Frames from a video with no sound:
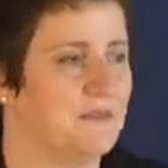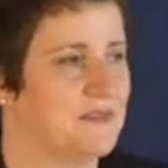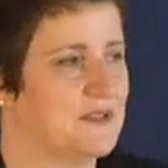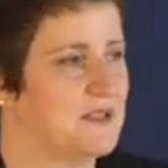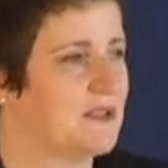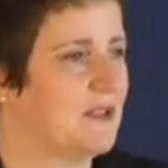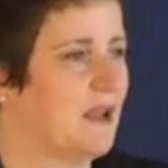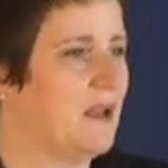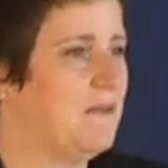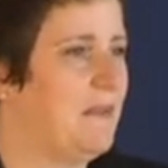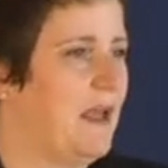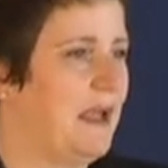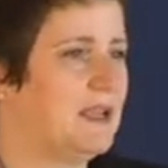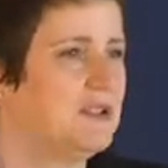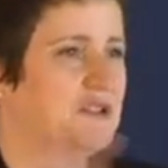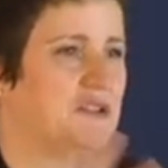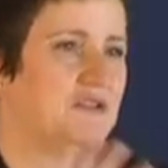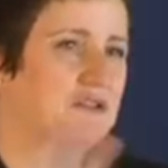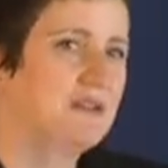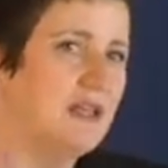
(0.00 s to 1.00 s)
This is going
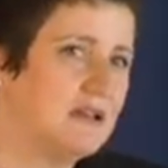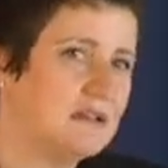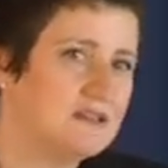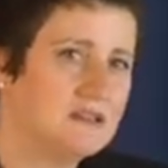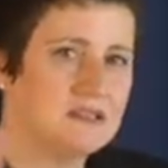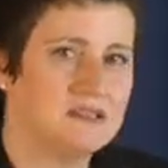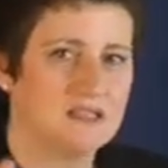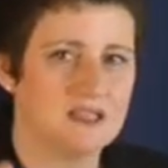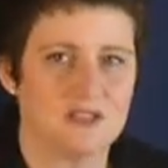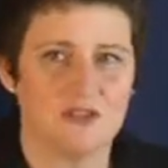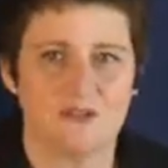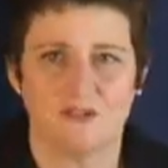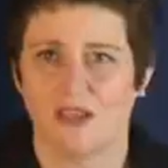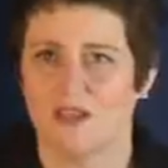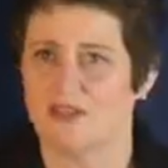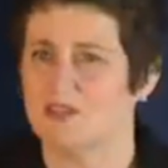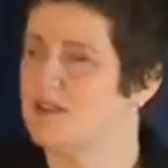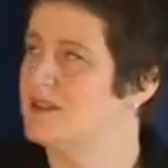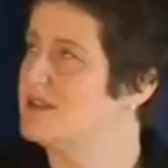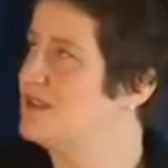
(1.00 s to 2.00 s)
back in 2006,
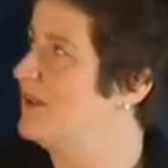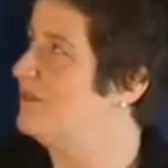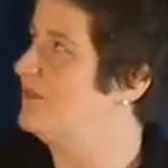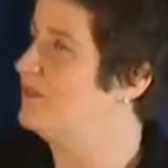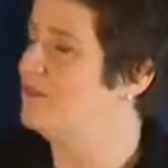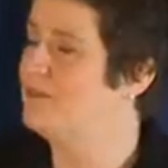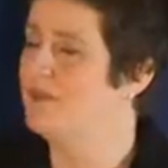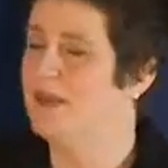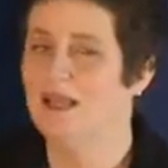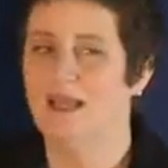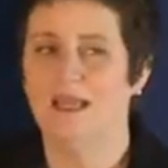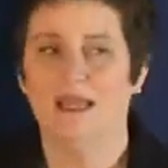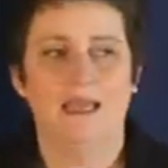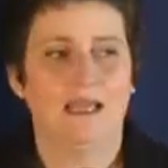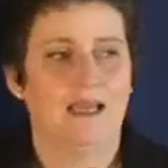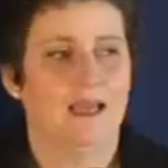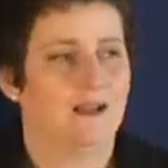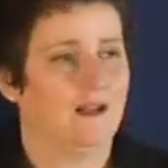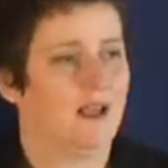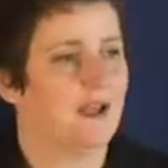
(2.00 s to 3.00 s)
2007.
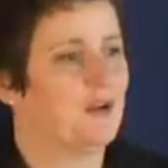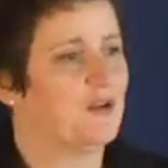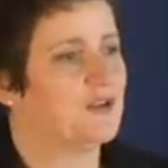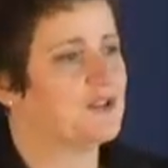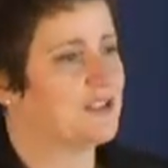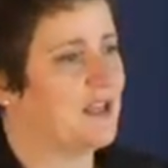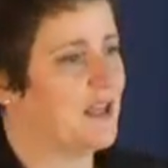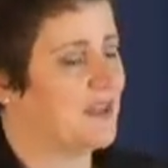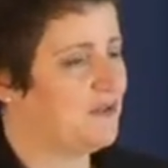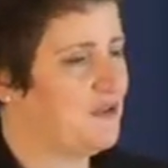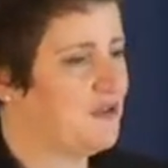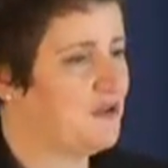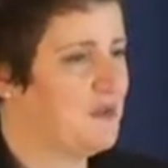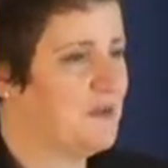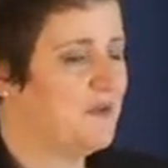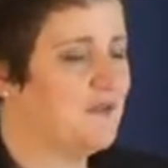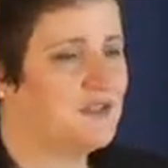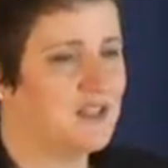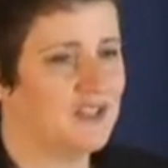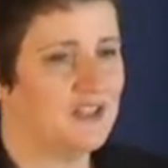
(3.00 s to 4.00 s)
And I got together a
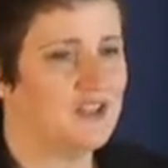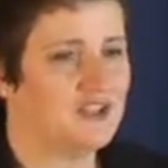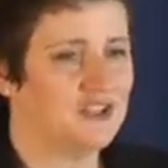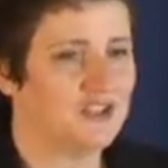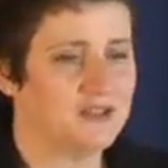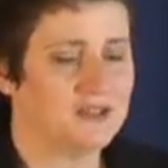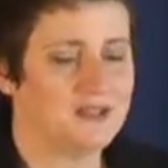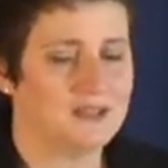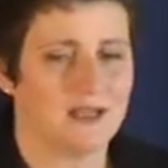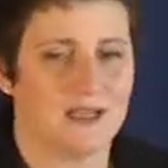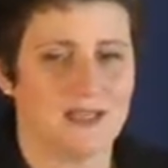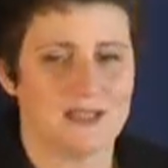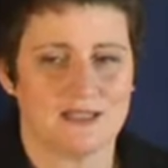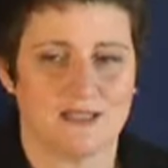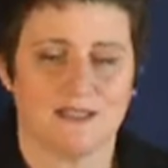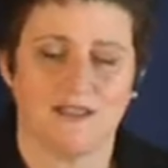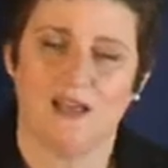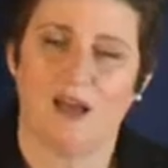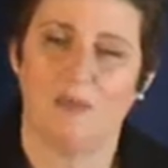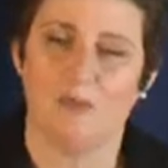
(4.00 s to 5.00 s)
group of teachers and I
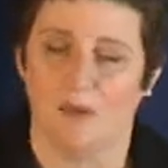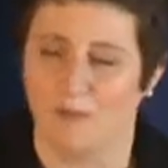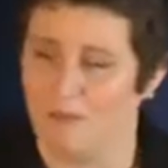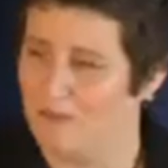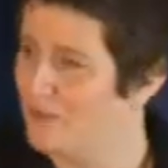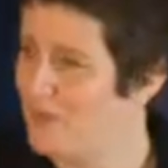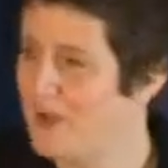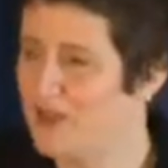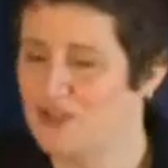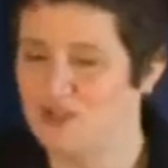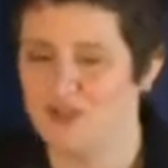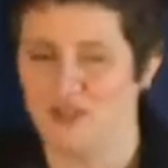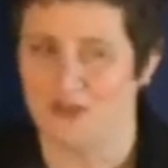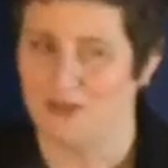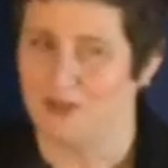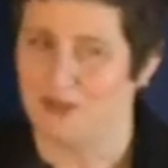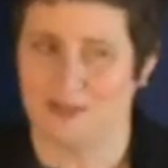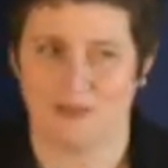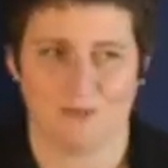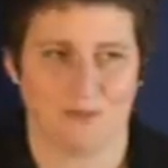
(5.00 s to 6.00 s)
said, come on, we can
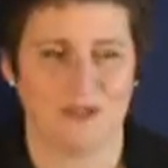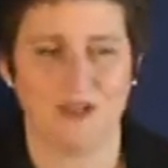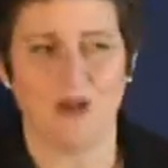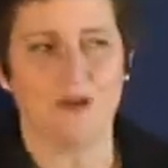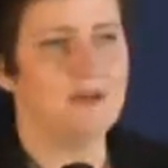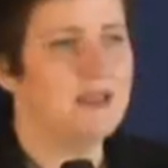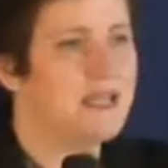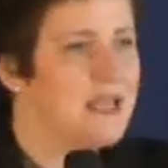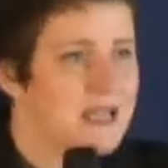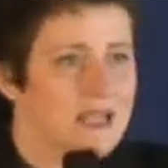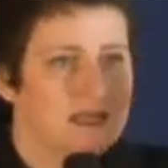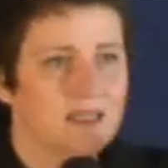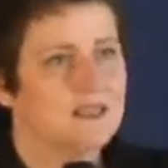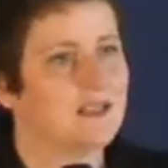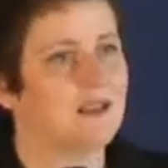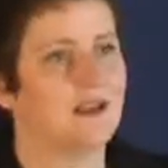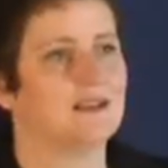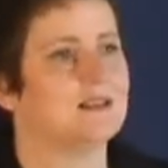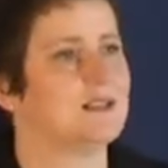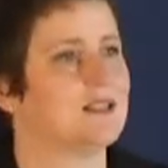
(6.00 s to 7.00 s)
do this. We don't need
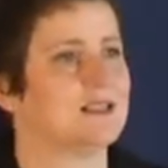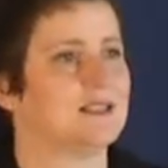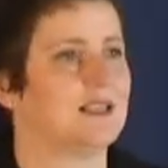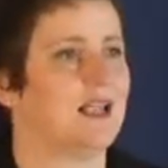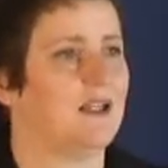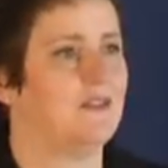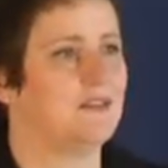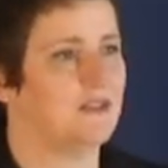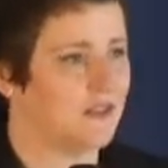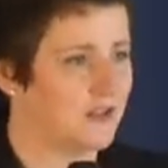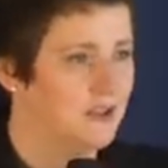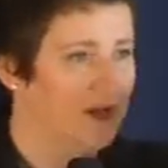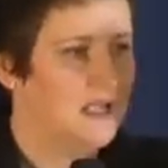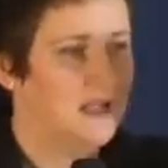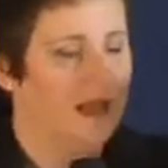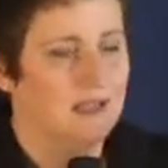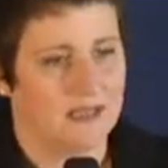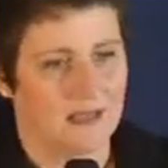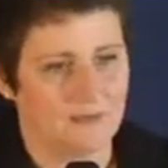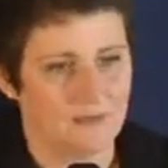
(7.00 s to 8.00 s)
to understand the
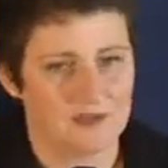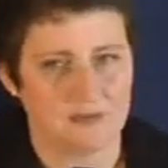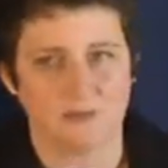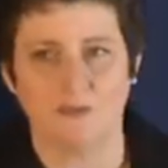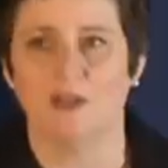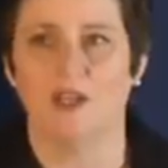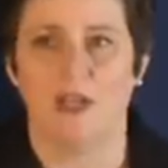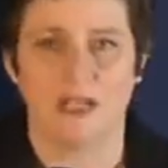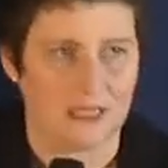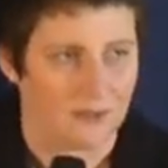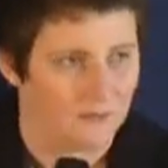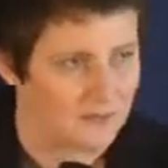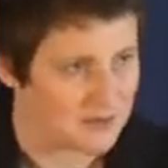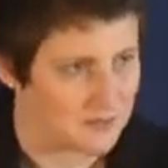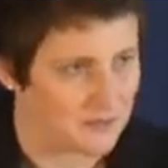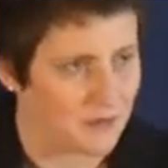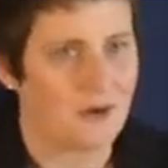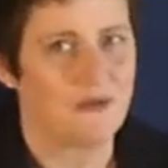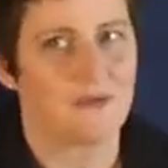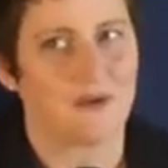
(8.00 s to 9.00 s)
levels. We need levels
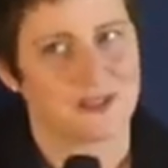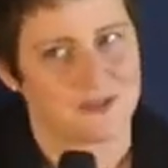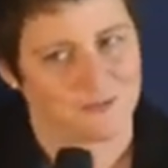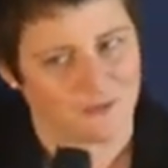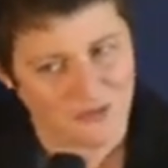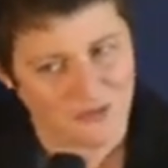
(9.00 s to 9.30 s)
of progress, of